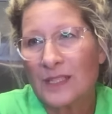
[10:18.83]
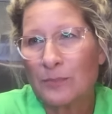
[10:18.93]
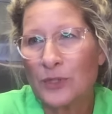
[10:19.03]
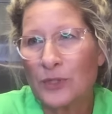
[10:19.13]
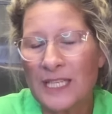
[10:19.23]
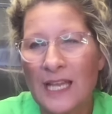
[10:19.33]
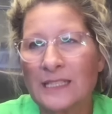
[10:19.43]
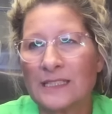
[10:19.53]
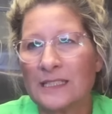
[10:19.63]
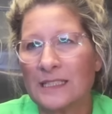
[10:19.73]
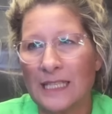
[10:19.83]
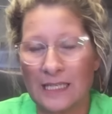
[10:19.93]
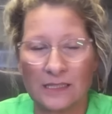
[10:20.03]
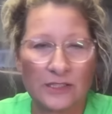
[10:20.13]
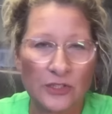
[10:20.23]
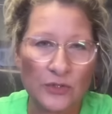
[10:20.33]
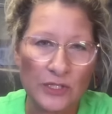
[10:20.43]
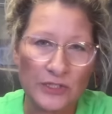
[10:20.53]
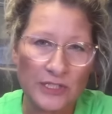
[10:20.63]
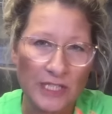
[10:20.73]
protected yet. So
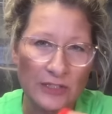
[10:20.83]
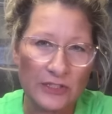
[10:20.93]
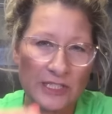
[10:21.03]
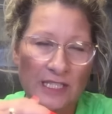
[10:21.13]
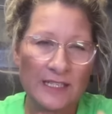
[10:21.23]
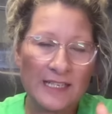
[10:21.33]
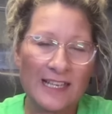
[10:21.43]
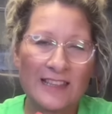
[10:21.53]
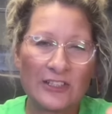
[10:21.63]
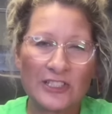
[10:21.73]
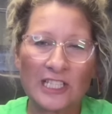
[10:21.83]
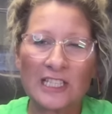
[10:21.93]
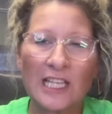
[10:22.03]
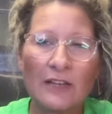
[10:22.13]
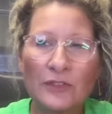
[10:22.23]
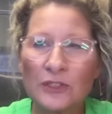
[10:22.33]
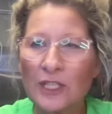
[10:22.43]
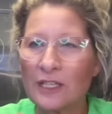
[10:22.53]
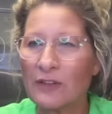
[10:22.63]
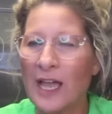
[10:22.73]
there's a level
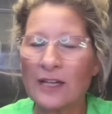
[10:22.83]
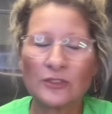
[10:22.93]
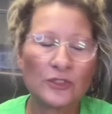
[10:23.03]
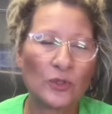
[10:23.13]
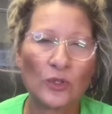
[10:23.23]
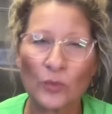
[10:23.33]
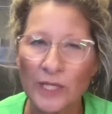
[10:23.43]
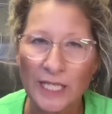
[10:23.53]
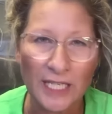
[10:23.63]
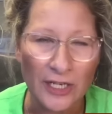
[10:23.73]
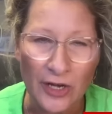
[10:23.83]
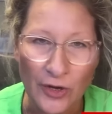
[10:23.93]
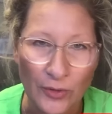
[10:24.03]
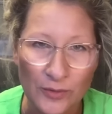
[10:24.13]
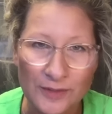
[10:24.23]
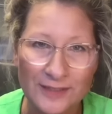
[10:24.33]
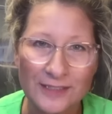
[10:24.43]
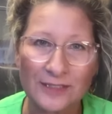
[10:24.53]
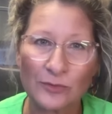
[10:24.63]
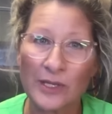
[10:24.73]
of how short we can go
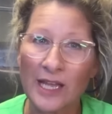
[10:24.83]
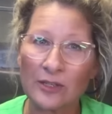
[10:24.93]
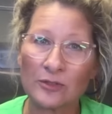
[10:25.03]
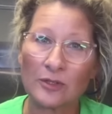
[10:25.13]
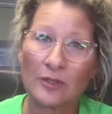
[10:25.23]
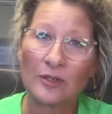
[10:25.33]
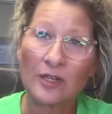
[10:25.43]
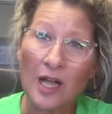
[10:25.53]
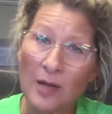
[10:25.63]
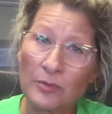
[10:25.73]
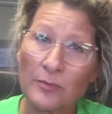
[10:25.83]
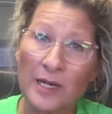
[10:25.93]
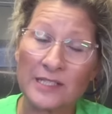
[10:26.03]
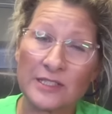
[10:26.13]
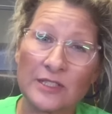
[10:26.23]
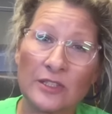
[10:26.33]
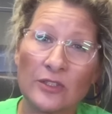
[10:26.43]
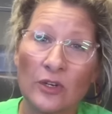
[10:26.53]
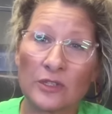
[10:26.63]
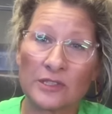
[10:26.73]
without compromising the
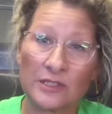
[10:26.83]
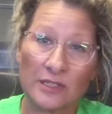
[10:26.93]
dog's